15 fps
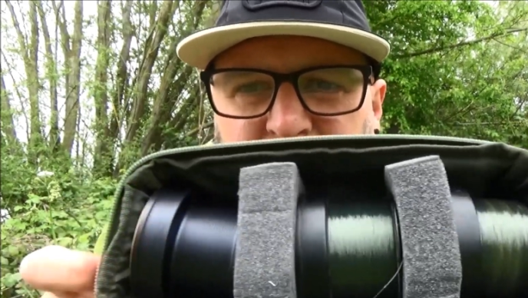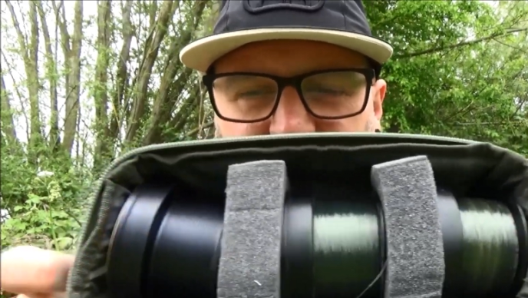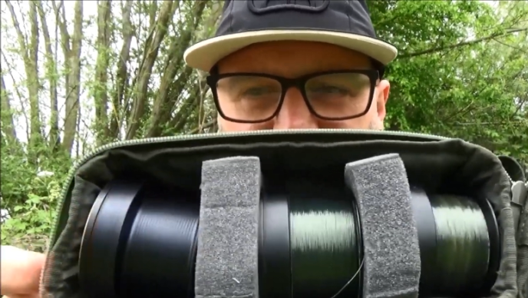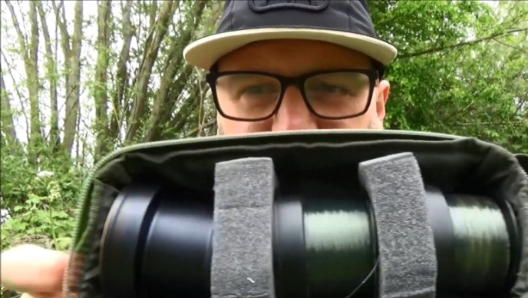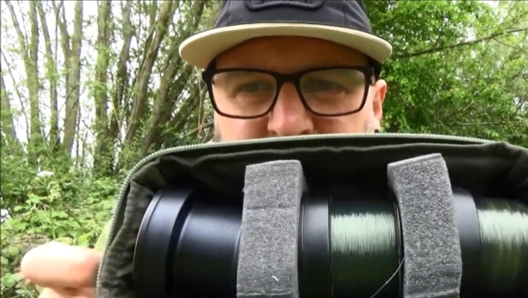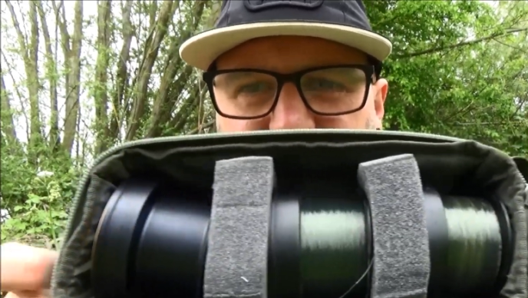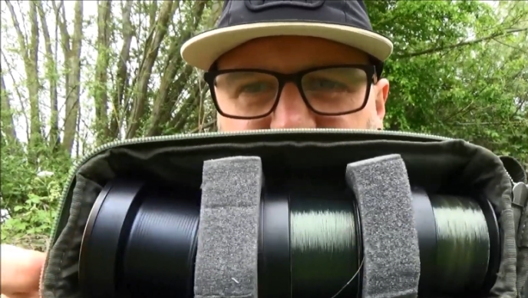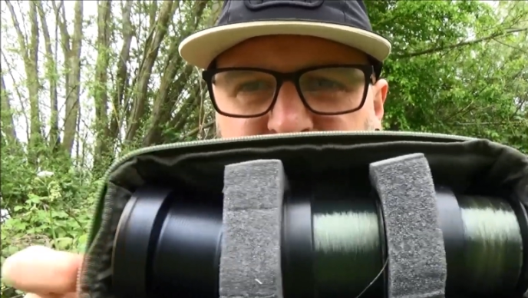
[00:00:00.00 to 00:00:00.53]

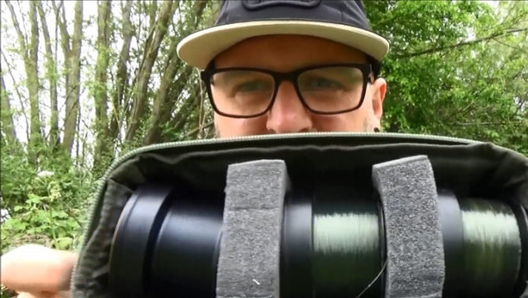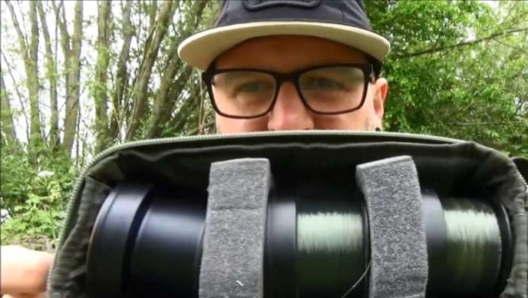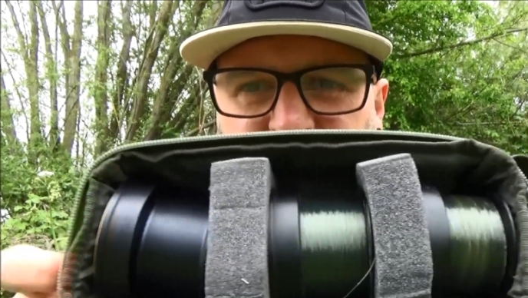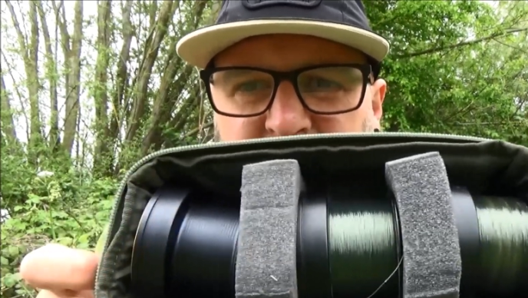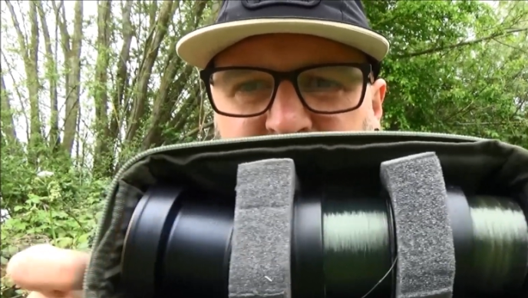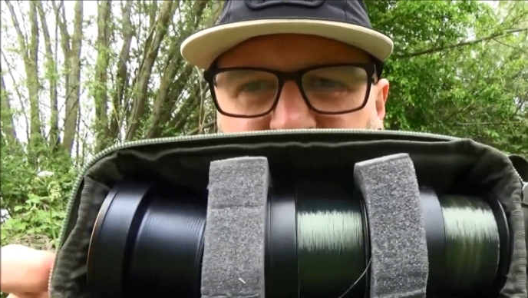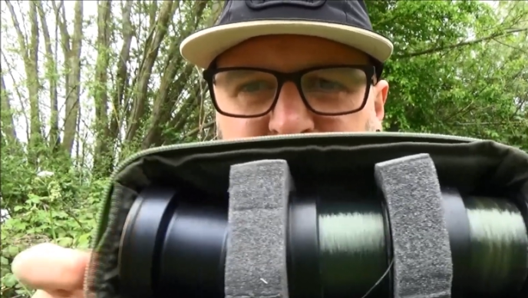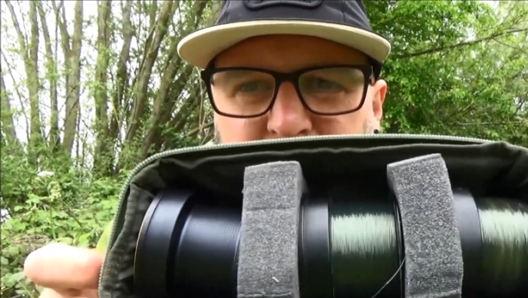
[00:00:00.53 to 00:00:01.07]
and they just
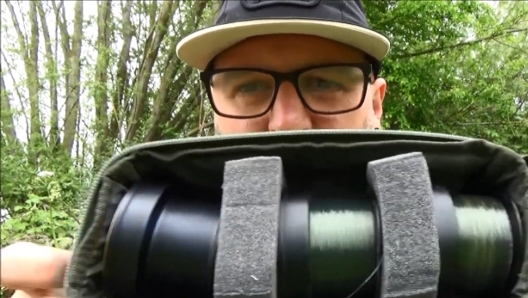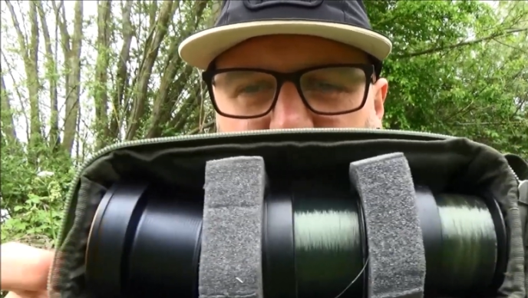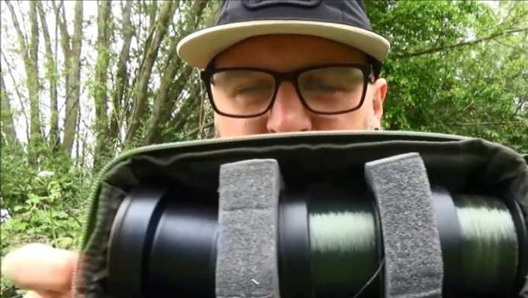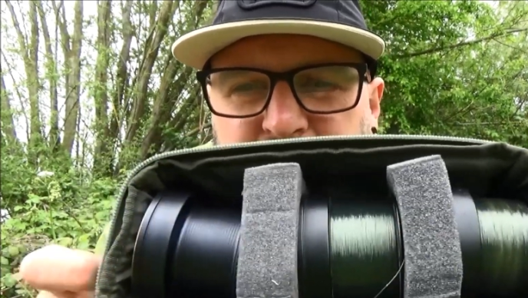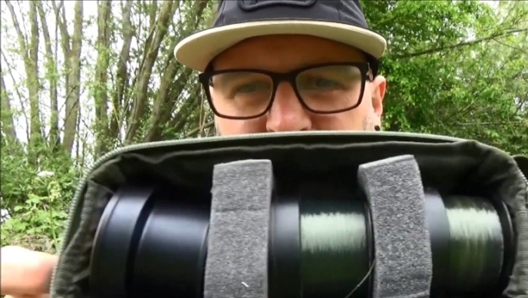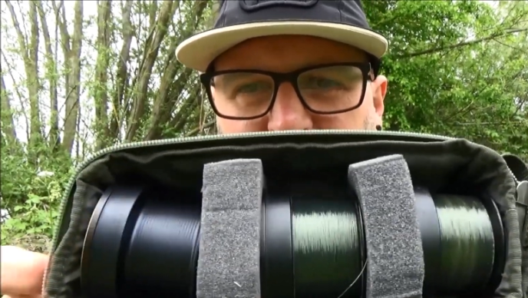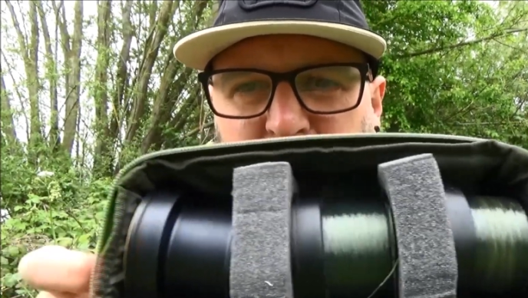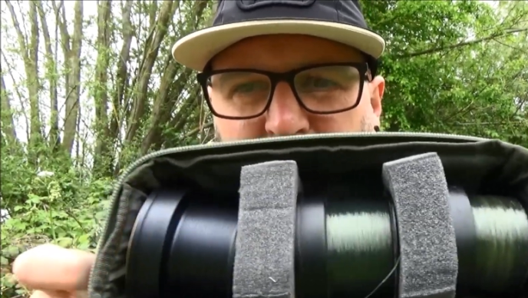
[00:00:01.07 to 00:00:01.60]
stay
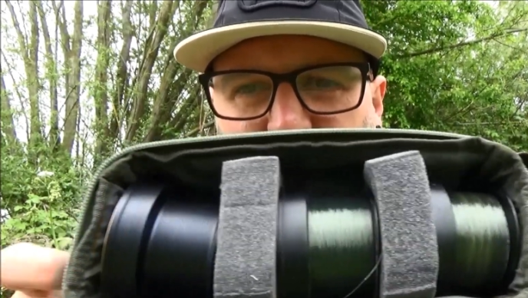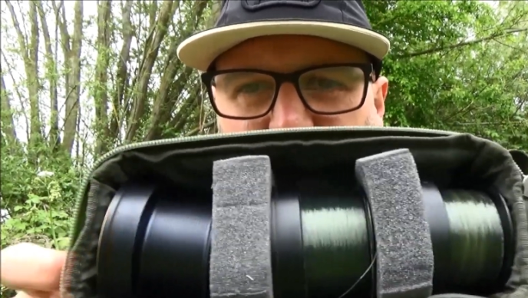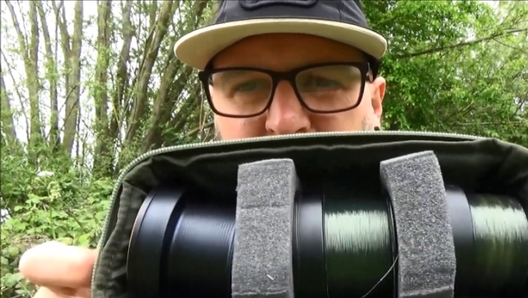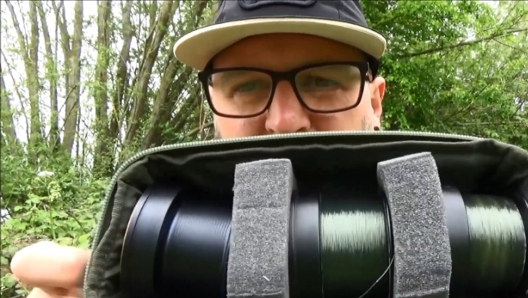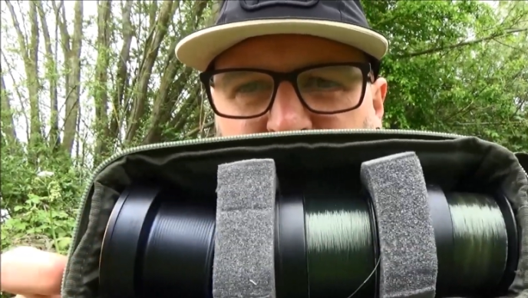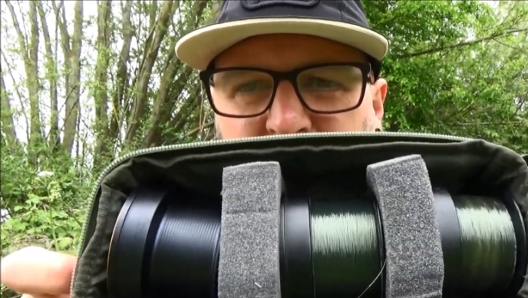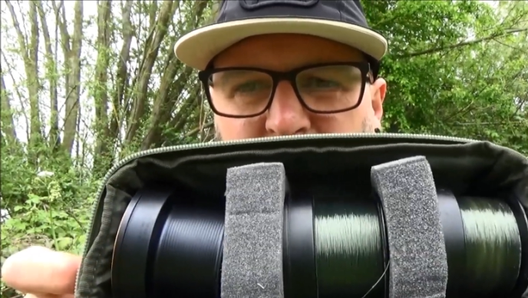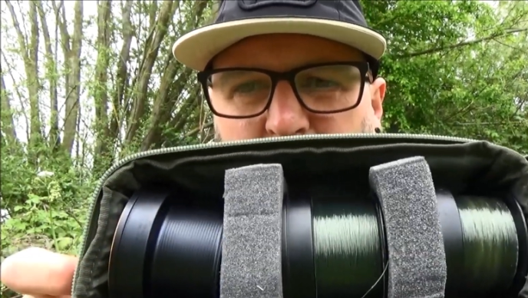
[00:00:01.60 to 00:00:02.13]
nice and put
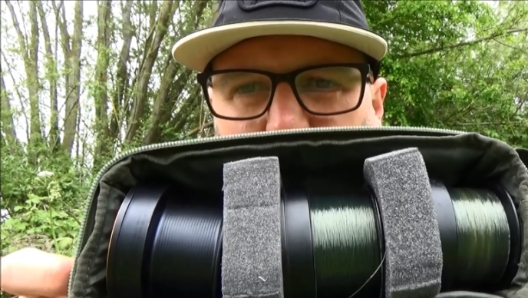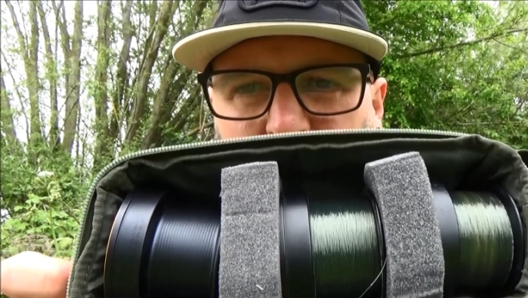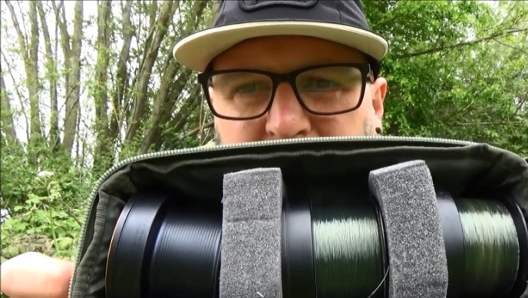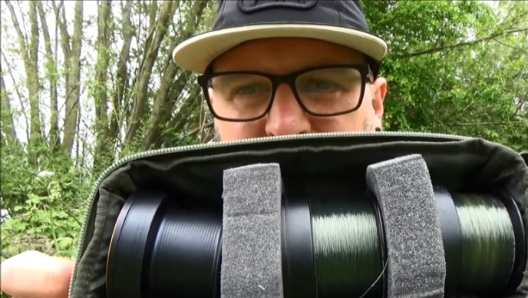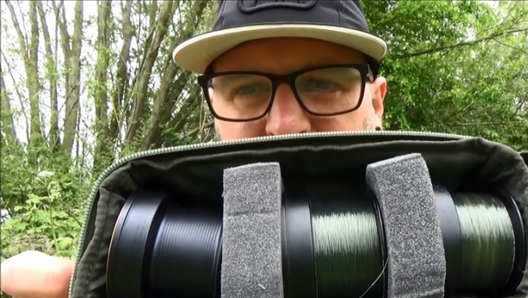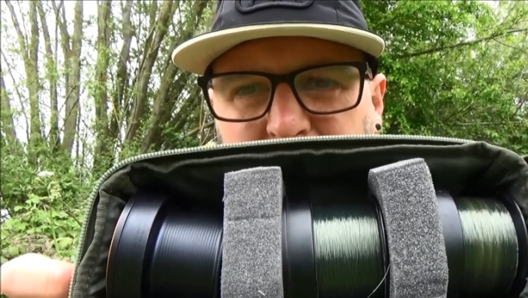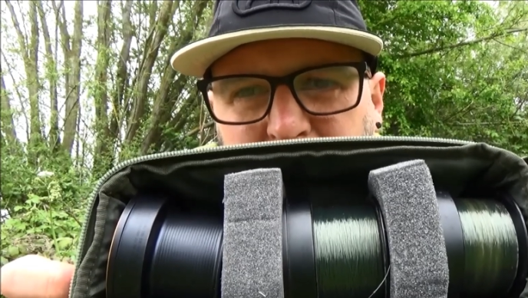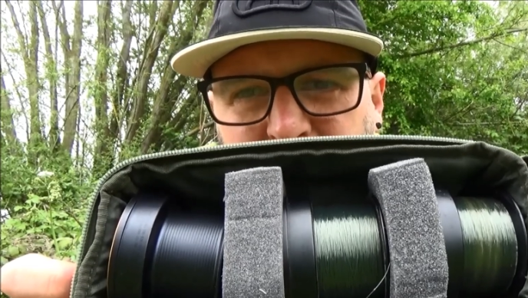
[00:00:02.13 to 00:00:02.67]
where
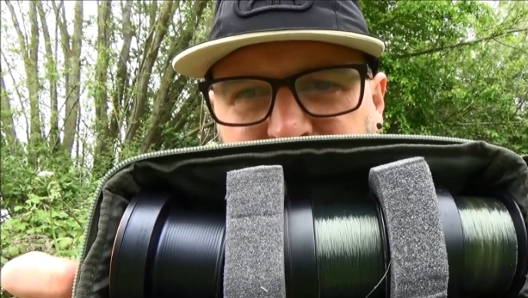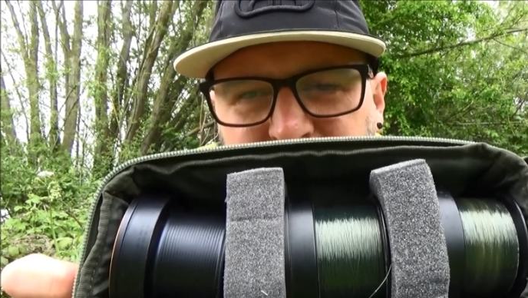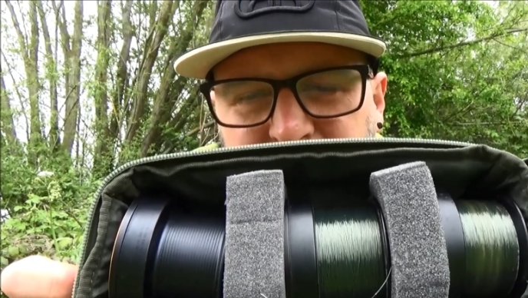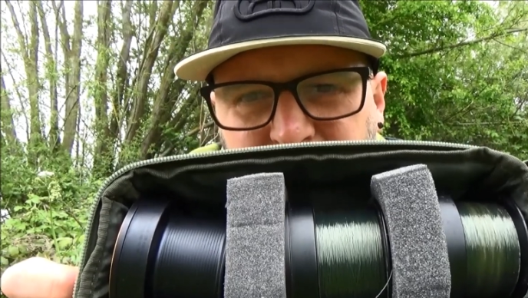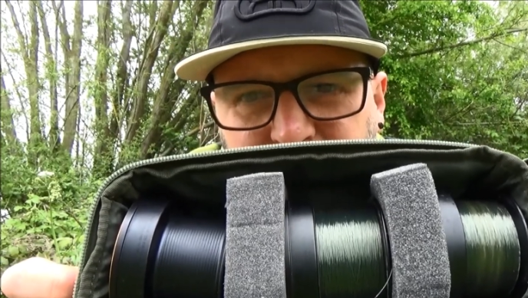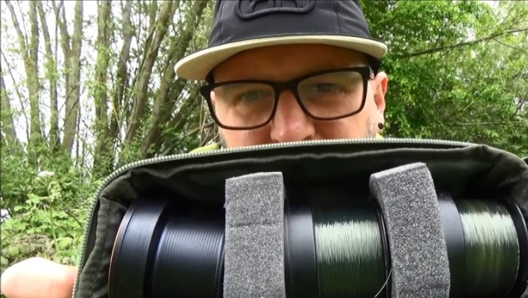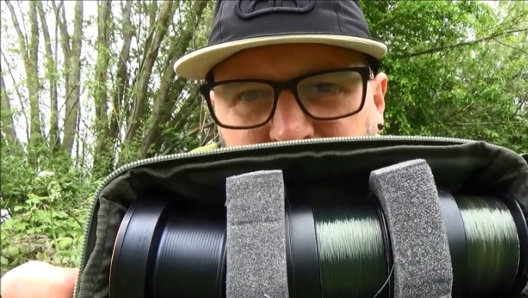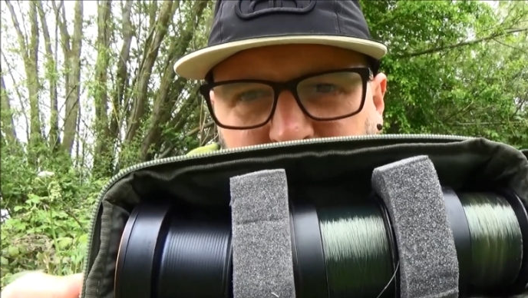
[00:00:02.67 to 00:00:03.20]
they're meant
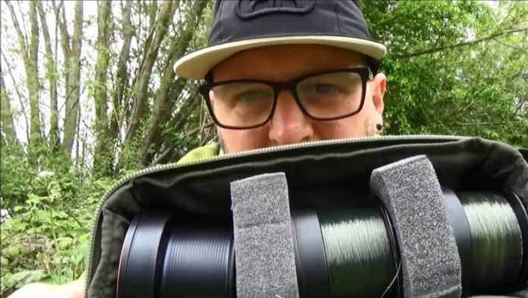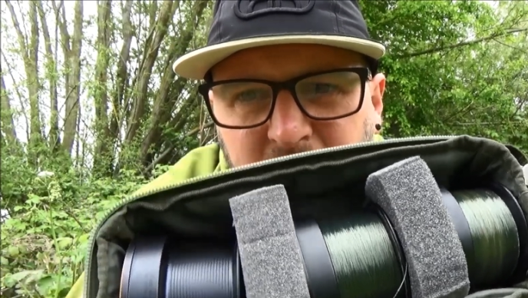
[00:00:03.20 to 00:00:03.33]
to.